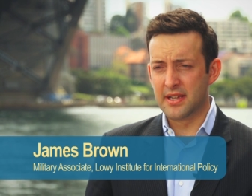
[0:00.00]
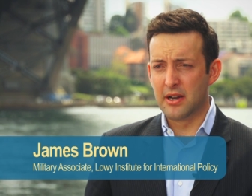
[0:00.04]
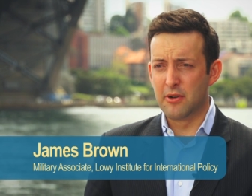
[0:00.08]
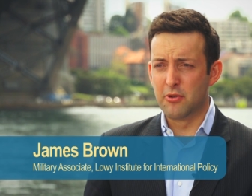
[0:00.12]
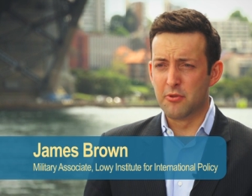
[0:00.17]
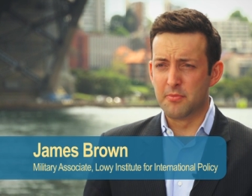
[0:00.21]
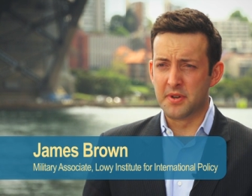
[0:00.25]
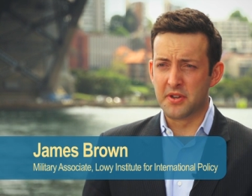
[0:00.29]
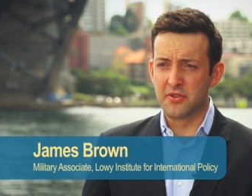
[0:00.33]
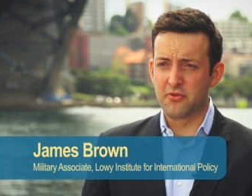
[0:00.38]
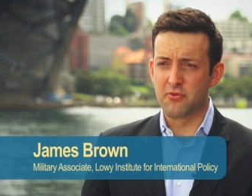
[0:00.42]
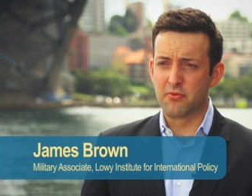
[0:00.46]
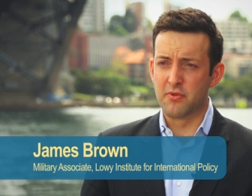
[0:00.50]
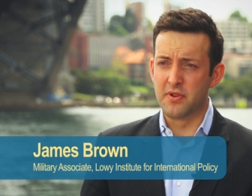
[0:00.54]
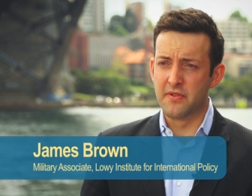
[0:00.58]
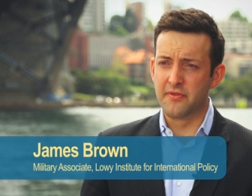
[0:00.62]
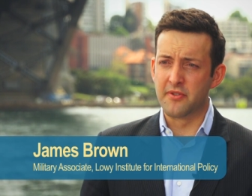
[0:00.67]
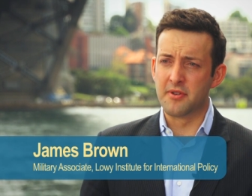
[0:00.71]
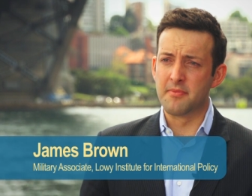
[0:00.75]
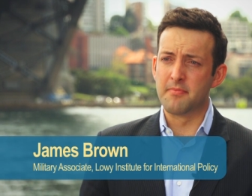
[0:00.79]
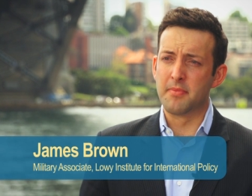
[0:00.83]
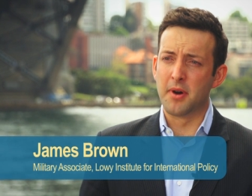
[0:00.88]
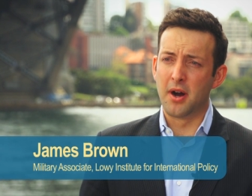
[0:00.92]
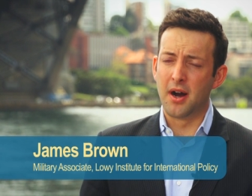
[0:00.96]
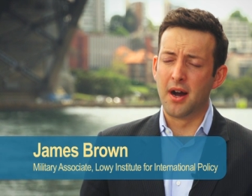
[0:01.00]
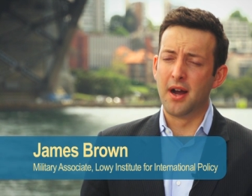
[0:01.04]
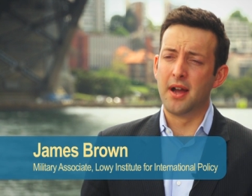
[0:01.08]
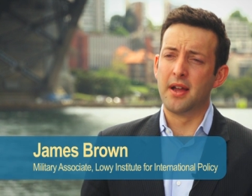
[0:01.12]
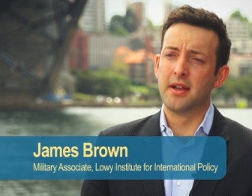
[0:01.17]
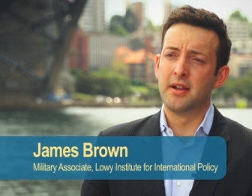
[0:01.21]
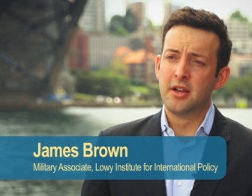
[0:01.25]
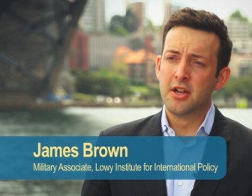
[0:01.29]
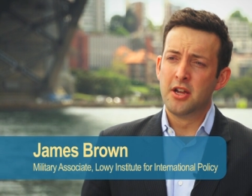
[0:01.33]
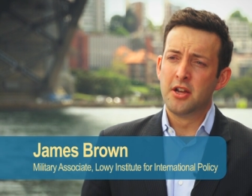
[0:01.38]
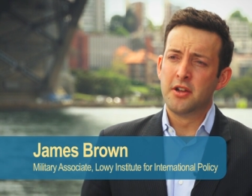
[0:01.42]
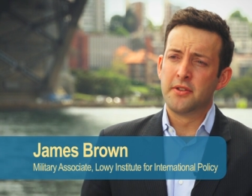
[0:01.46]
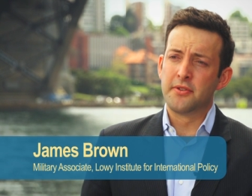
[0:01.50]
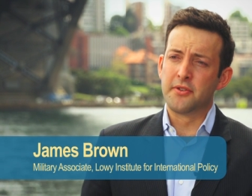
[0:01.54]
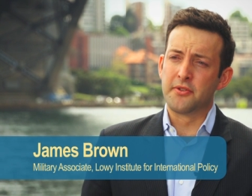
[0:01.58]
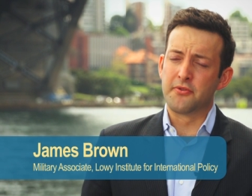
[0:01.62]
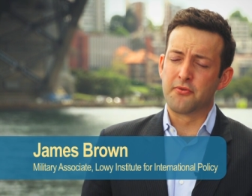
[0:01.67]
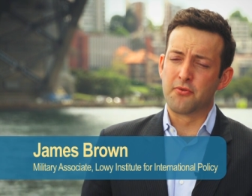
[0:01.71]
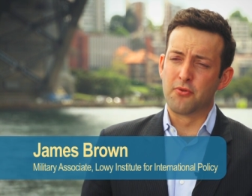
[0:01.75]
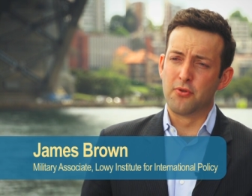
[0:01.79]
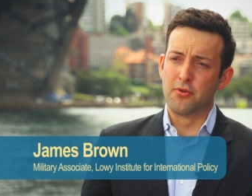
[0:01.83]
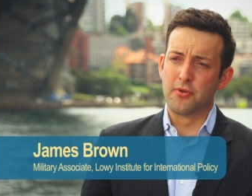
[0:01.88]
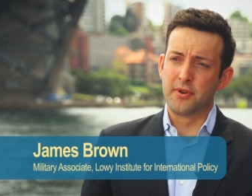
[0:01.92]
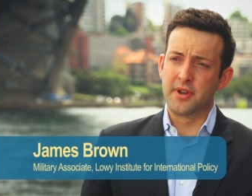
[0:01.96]
That will be driven by the
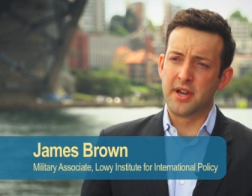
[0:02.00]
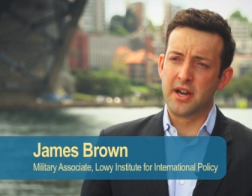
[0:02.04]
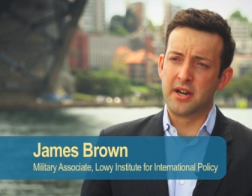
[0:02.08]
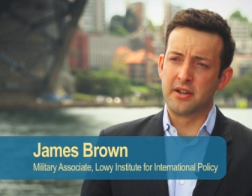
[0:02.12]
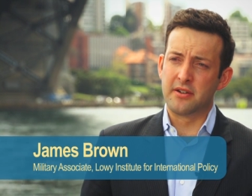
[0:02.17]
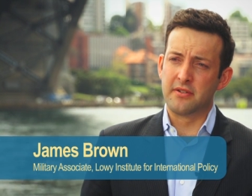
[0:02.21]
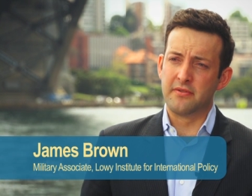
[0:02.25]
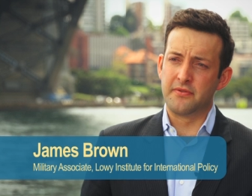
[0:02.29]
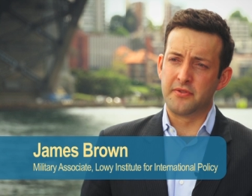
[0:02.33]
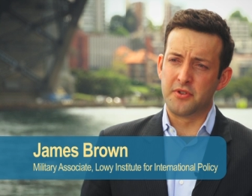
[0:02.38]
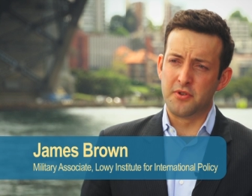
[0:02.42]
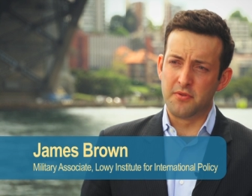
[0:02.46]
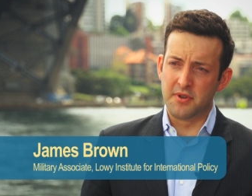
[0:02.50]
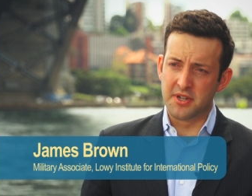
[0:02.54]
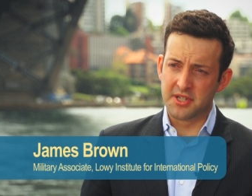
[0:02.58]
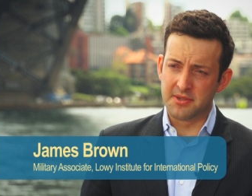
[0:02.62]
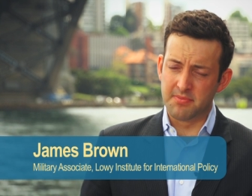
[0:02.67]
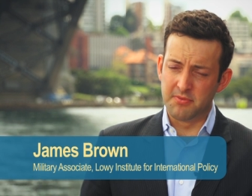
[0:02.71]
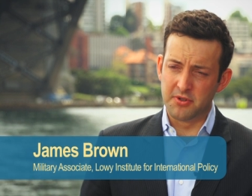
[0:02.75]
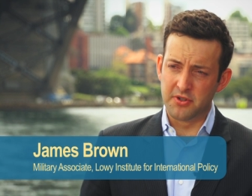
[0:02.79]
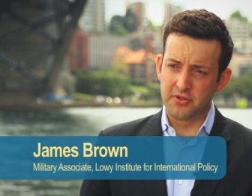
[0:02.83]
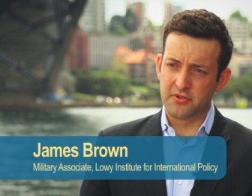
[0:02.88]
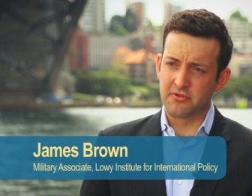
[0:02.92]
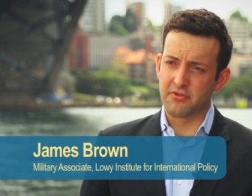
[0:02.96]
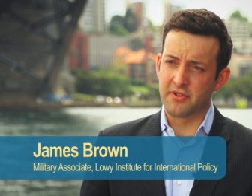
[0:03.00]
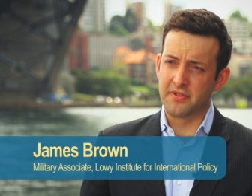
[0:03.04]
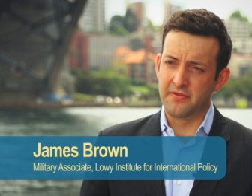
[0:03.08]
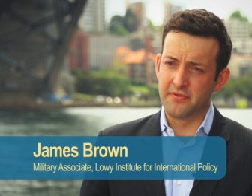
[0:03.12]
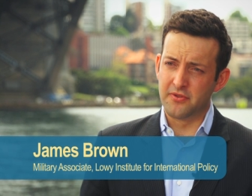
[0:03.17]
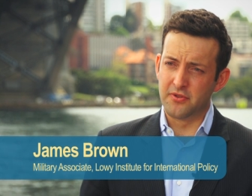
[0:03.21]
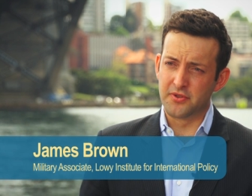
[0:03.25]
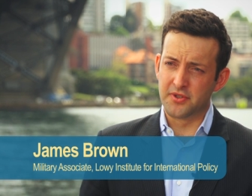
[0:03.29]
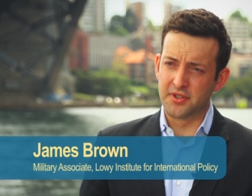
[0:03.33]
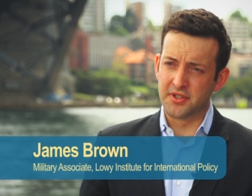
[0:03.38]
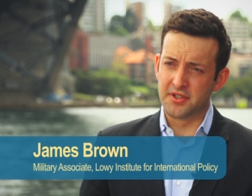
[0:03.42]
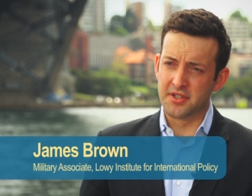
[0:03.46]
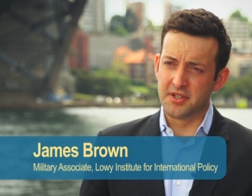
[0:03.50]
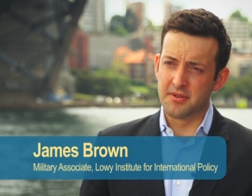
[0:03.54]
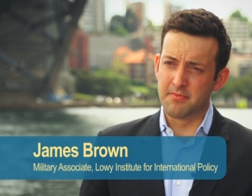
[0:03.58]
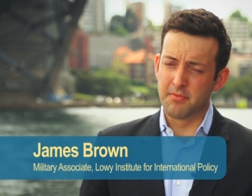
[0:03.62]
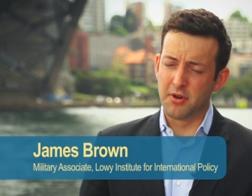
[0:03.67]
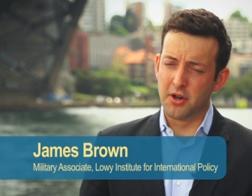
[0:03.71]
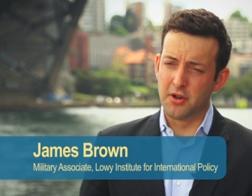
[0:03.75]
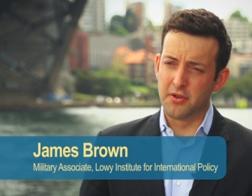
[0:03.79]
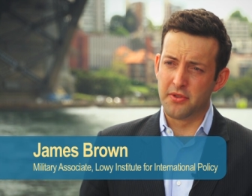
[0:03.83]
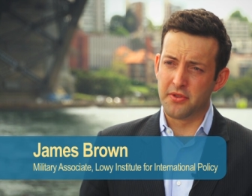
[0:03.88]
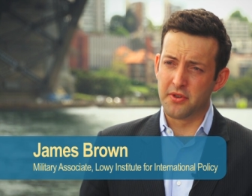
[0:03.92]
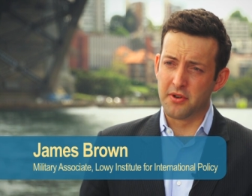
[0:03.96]
drawdown of US military forces
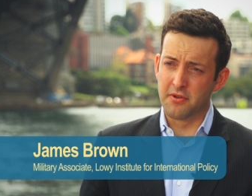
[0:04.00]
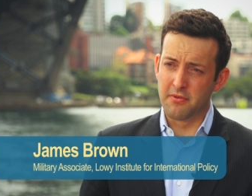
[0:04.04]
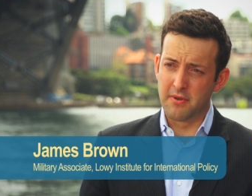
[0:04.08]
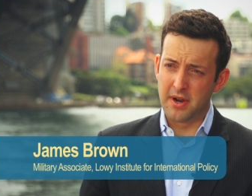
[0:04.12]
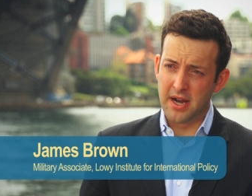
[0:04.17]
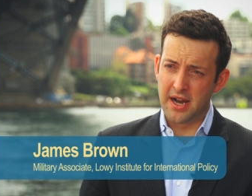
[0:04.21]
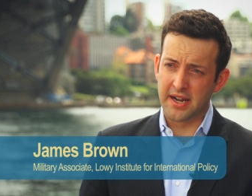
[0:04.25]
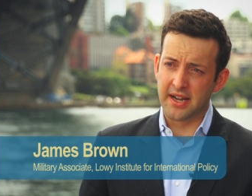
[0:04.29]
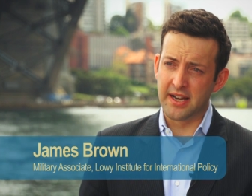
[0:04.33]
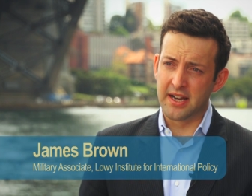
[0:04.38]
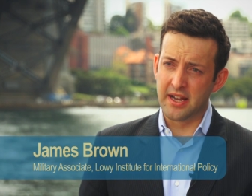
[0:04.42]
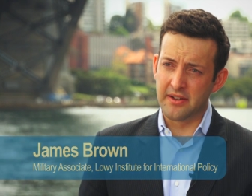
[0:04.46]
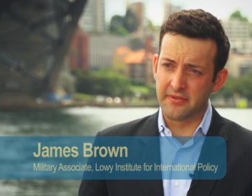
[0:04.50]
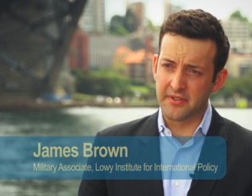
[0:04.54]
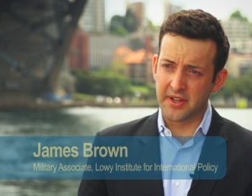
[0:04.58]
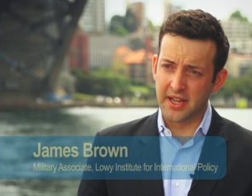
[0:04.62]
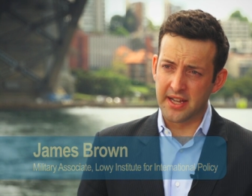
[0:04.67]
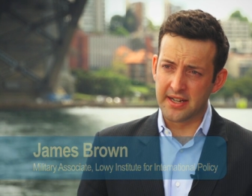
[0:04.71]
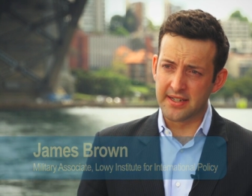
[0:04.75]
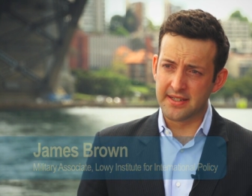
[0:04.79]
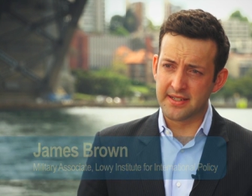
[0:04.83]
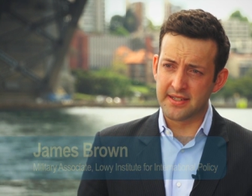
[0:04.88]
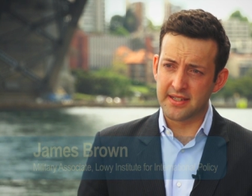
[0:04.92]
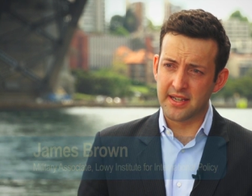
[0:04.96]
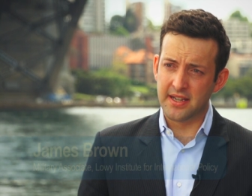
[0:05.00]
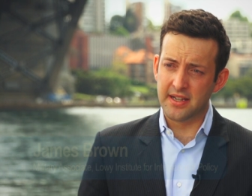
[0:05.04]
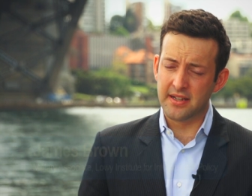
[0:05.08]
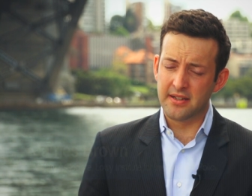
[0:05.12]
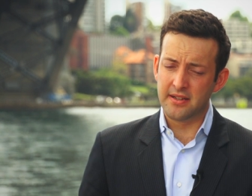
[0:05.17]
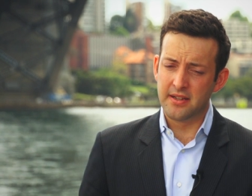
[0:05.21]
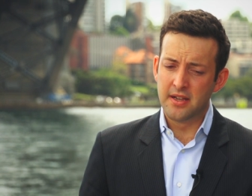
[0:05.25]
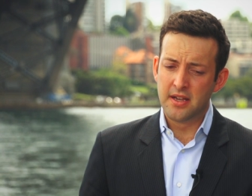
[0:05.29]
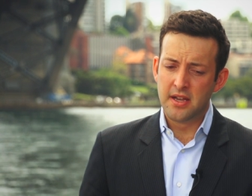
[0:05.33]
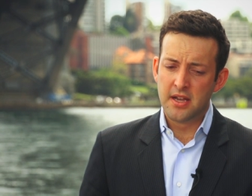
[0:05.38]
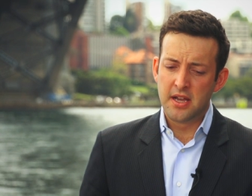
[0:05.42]
in both Iraq and Afghanistan.